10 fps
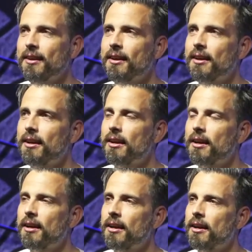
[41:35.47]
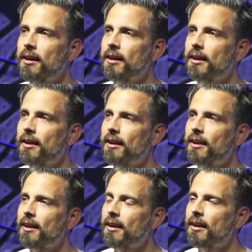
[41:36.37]

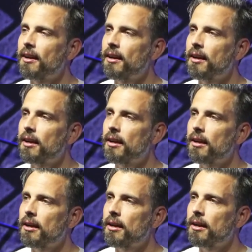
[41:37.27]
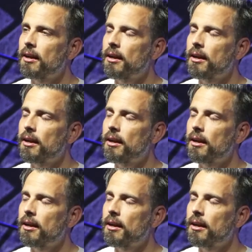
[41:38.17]
[no speech]